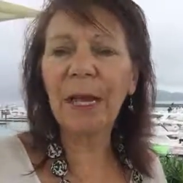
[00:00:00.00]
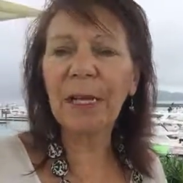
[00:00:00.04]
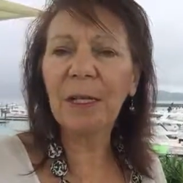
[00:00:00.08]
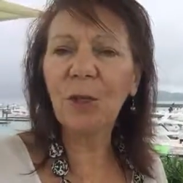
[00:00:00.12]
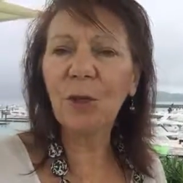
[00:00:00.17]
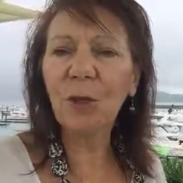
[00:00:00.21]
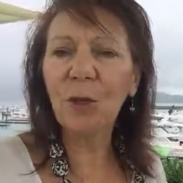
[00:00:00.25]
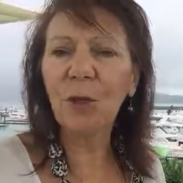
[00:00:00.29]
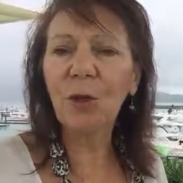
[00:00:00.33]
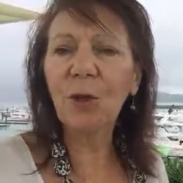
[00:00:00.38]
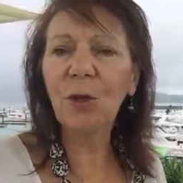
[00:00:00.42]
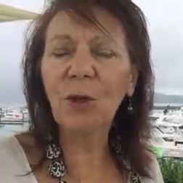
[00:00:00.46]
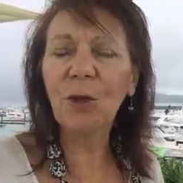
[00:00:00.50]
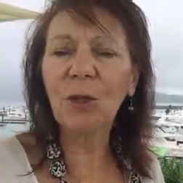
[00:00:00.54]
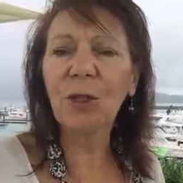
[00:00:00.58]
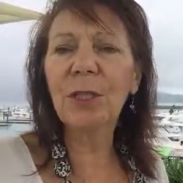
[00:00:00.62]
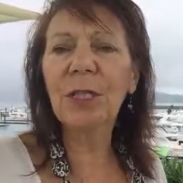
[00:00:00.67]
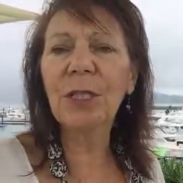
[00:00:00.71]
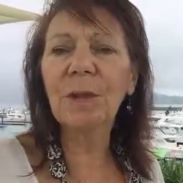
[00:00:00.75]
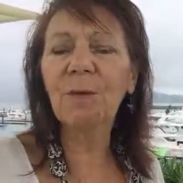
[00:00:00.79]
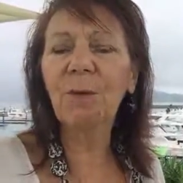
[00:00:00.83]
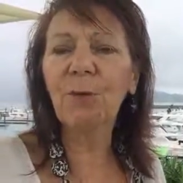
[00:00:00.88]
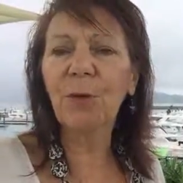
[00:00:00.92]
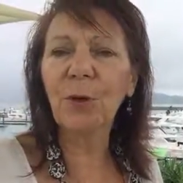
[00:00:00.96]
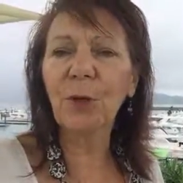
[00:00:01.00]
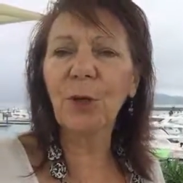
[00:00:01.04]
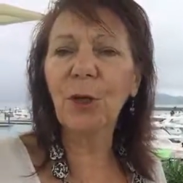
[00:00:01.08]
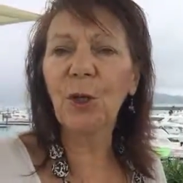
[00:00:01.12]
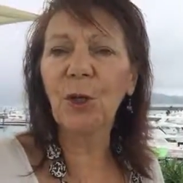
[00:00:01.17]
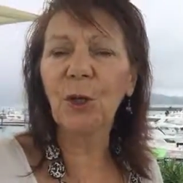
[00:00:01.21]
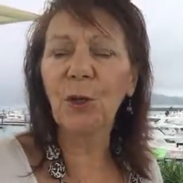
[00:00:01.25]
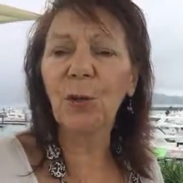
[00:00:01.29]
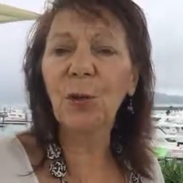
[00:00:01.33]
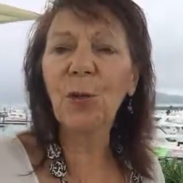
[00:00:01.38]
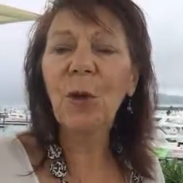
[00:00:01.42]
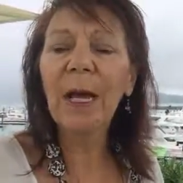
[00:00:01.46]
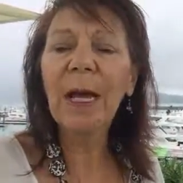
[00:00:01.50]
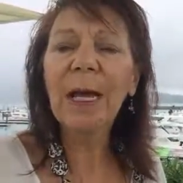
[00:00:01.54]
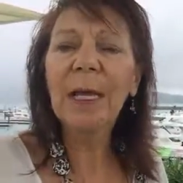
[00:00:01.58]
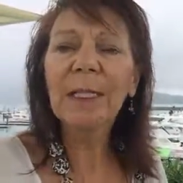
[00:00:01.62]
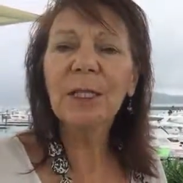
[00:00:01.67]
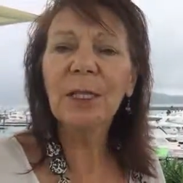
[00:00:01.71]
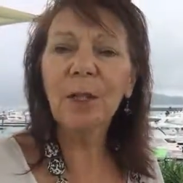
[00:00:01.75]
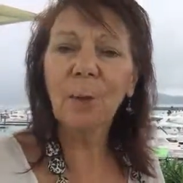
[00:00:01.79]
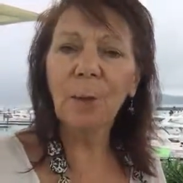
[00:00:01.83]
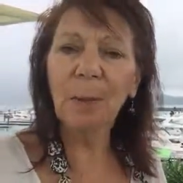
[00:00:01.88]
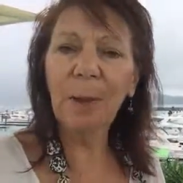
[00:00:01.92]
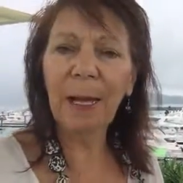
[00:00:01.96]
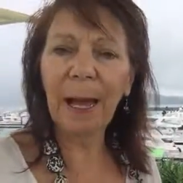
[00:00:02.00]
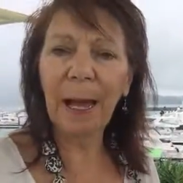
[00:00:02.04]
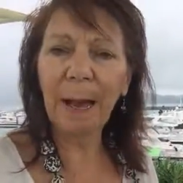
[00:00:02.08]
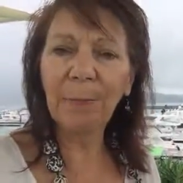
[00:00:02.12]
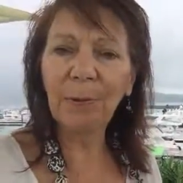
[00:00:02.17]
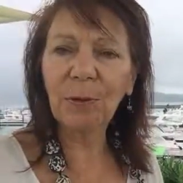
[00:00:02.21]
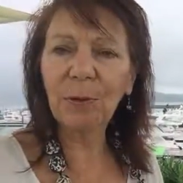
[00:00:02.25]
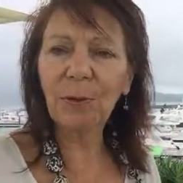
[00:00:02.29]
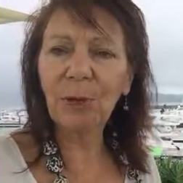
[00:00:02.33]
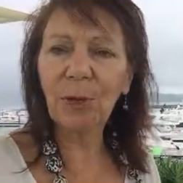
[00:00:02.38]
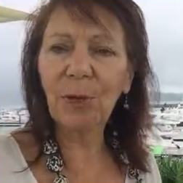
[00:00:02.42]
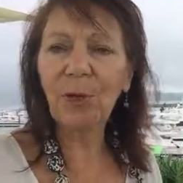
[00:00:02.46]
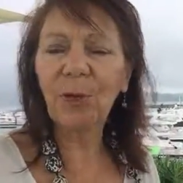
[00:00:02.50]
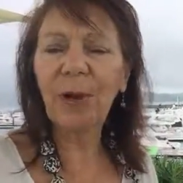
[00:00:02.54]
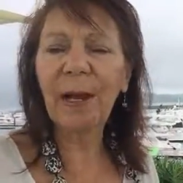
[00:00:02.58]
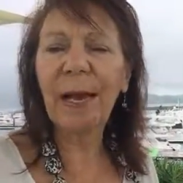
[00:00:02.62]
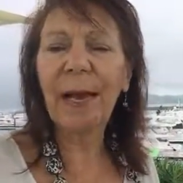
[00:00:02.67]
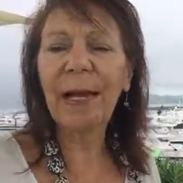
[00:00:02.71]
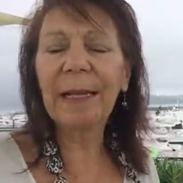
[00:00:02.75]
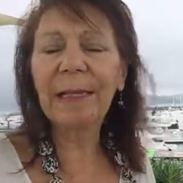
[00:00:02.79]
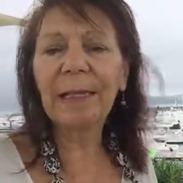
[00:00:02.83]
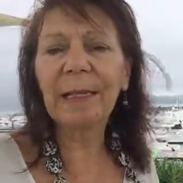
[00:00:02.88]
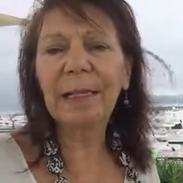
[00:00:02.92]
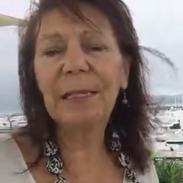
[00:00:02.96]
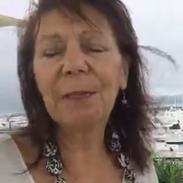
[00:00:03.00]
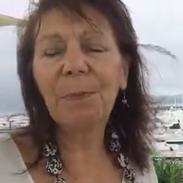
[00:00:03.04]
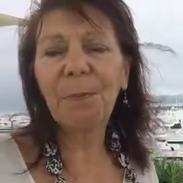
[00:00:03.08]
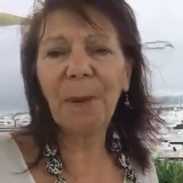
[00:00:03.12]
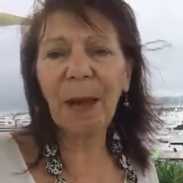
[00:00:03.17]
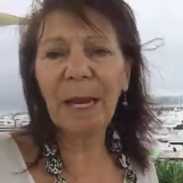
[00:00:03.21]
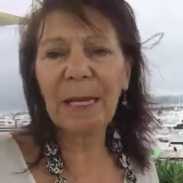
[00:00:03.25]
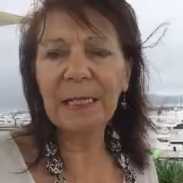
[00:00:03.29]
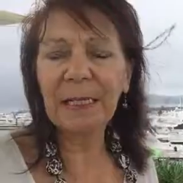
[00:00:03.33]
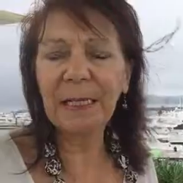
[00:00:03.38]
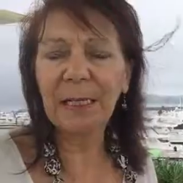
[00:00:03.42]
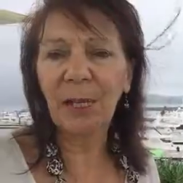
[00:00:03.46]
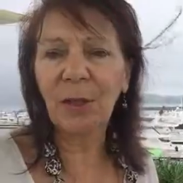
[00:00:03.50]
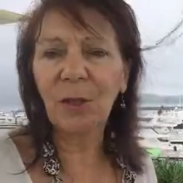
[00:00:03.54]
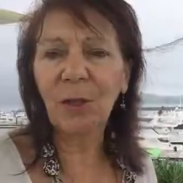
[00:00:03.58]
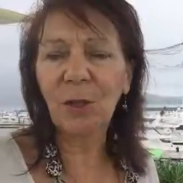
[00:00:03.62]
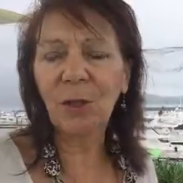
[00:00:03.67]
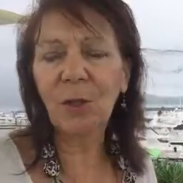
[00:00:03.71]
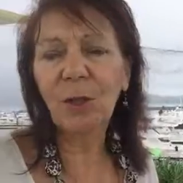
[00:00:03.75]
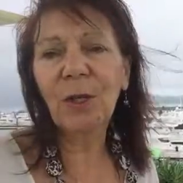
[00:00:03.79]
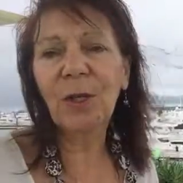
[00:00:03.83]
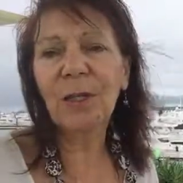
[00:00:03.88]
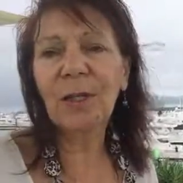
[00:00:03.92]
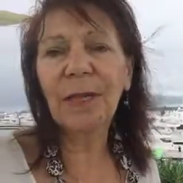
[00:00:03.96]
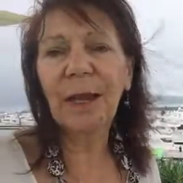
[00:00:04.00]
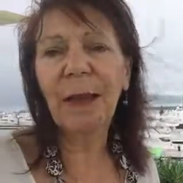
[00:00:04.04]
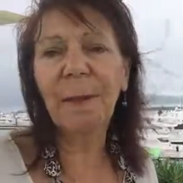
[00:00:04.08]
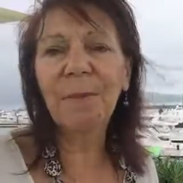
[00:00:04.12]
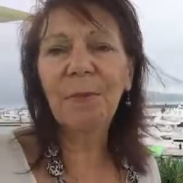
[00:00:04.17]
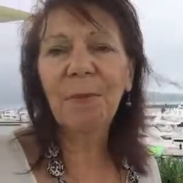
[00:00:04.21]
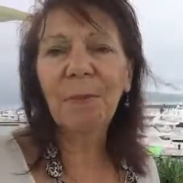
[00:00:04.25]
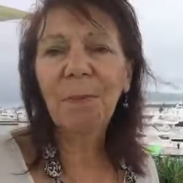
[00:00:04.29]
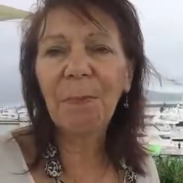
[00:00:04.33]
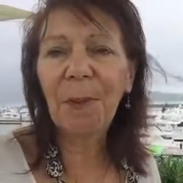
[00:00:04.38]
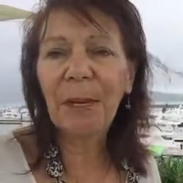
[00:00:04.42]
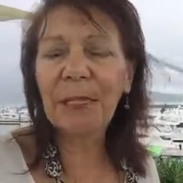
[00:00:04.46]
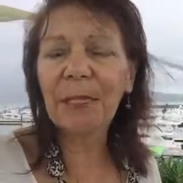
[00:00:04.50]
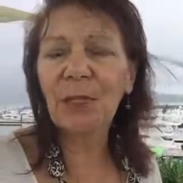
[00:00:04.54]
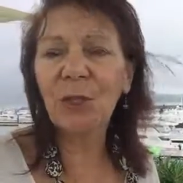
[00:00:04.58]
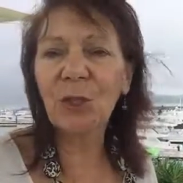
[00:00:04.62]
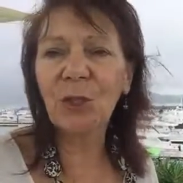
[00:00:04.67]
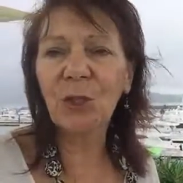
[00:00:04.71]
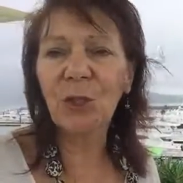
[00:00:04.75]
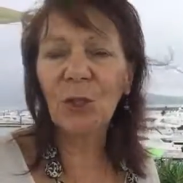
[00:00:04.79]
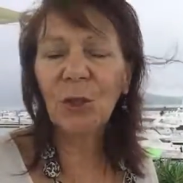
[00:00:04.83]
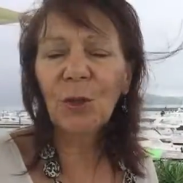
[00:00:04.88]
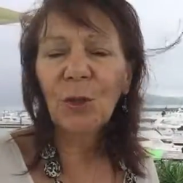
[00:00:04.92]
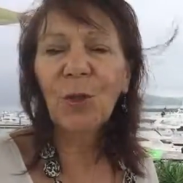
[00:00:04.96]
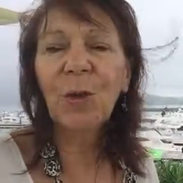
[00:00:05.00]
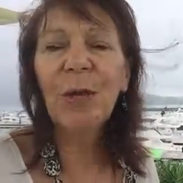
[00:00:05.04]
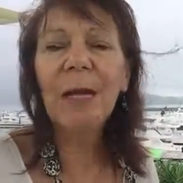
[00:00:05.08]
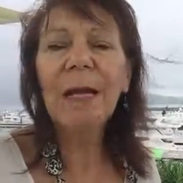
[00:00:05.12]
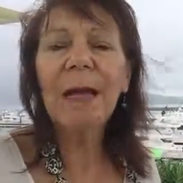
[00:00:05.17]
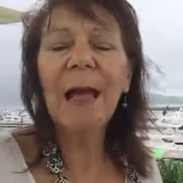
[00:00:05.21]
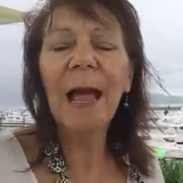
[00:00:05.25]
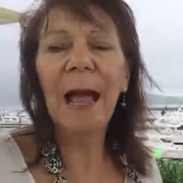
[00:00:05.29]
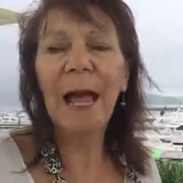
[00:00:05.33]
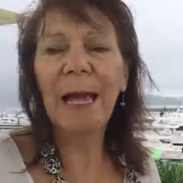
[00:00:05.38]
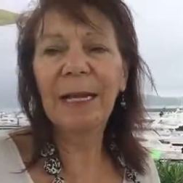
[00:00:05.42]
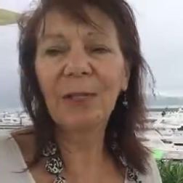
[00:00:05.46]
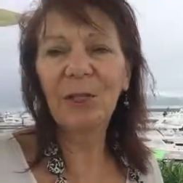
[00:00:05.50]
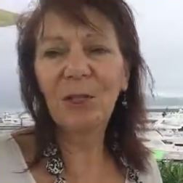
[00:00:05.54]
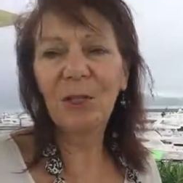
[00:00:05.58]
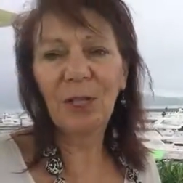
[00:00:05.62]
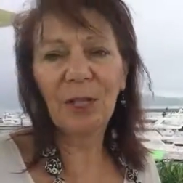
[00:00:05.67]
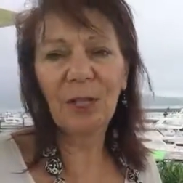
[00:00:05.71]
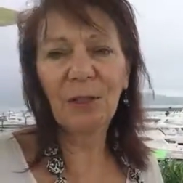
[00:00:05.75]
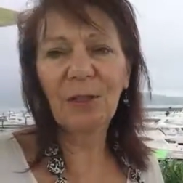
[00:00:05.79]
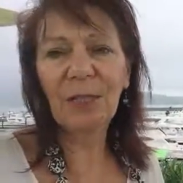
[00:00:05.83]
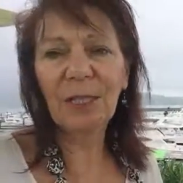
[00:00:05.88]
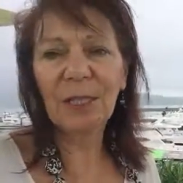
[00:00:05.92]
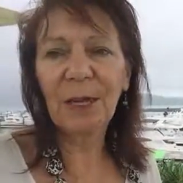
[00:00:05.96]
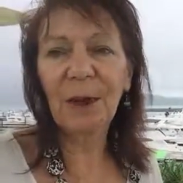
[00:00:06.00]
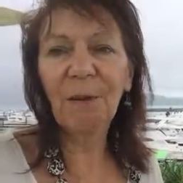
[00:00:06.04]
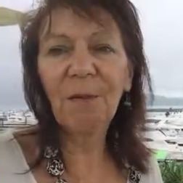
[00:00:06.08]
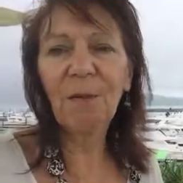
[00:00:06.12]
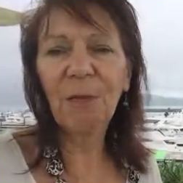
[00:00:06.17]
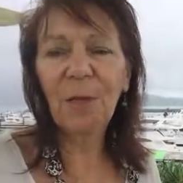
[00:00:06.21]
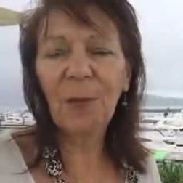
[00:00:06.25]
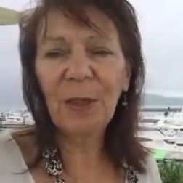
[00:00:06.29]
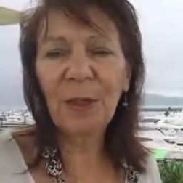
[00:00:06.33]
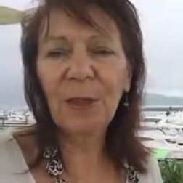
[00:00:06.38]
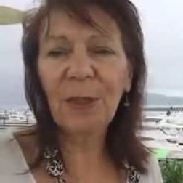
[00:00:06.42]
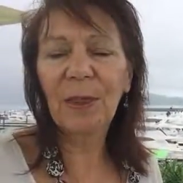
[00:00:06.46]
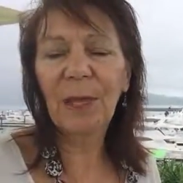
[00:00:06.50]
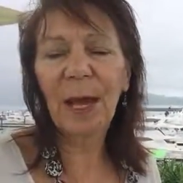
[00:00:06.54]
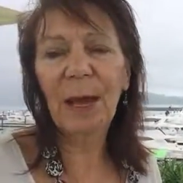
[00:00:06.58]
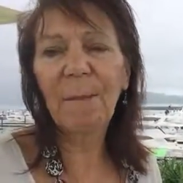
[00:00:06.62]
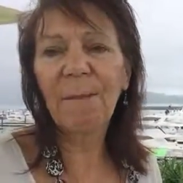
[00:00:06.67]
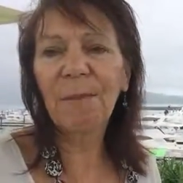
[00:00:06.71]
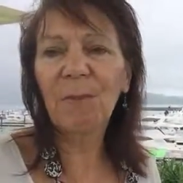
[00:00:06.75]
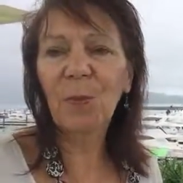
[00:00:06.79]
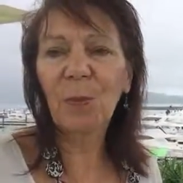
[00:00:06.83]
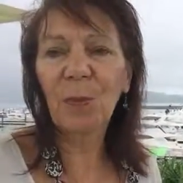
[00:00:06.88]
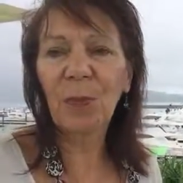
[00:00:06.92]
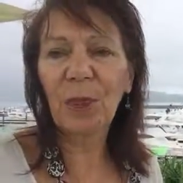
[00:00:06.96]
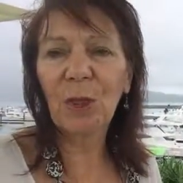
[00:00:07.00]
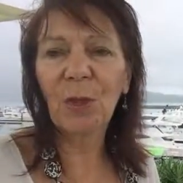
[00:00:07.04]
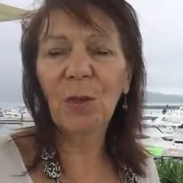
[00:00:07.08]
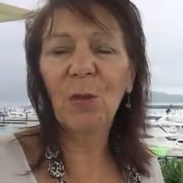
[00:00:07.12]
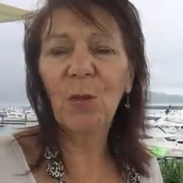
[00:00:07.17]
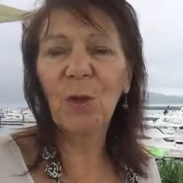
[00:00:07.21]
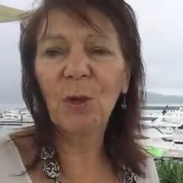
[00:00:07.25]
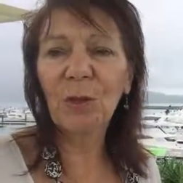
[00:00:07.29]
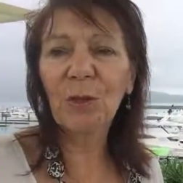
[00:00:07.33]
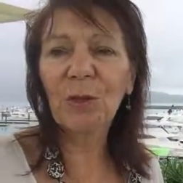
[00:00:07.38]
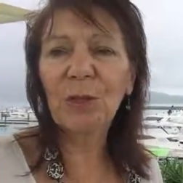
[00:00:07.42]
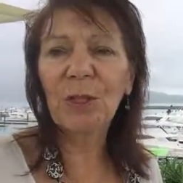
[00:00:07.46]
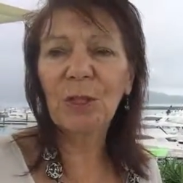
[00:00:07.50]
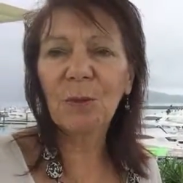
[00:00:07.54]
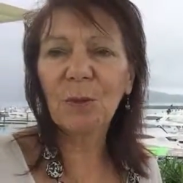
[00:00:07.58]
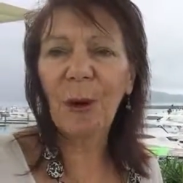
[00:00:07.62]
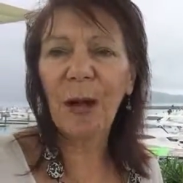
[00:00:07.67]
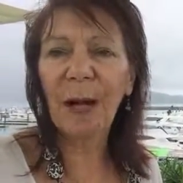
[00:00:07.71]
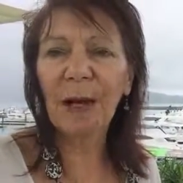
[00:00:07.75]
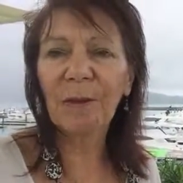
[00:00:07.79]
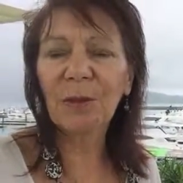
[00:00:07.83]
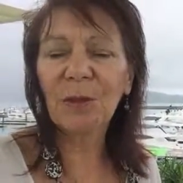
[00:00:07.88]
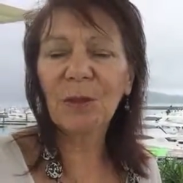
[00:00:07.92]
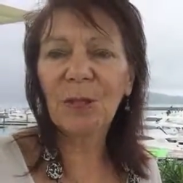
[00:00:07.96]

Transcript: and you use them for you to be able to create the space so that you can become the best you and share yourself with, um, with the world as well.